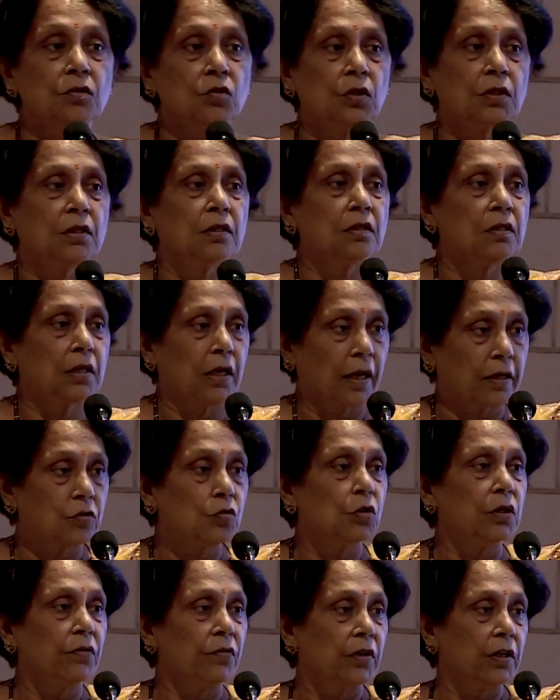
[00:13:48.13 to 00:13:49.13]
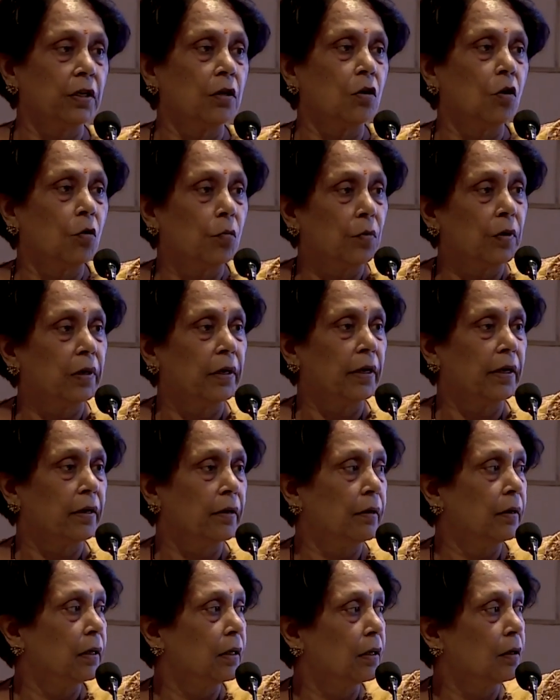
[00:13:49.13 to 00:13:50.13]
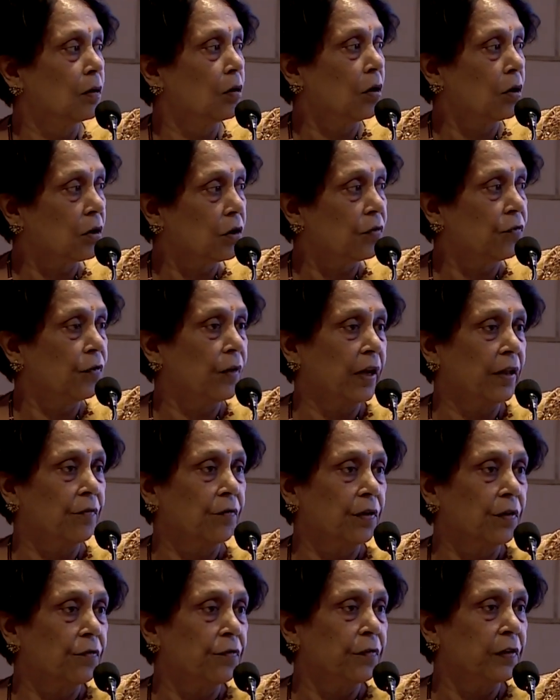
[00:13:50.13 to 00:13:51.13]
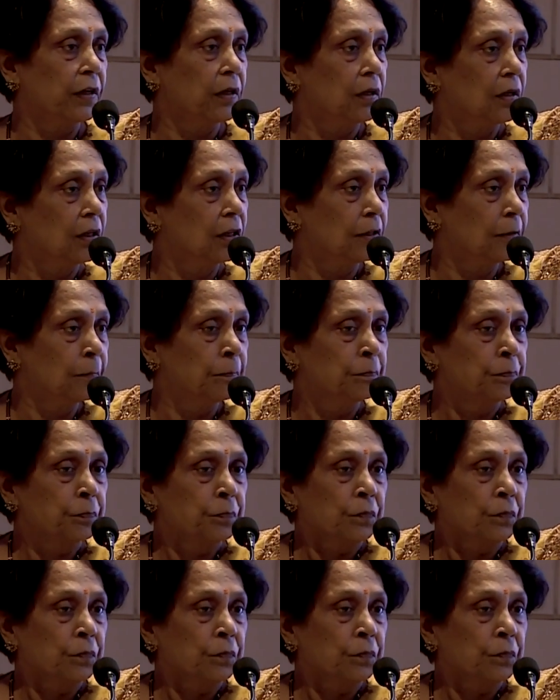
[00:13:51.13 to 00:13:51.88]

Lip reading: This is actually very common, and a lot of IVF and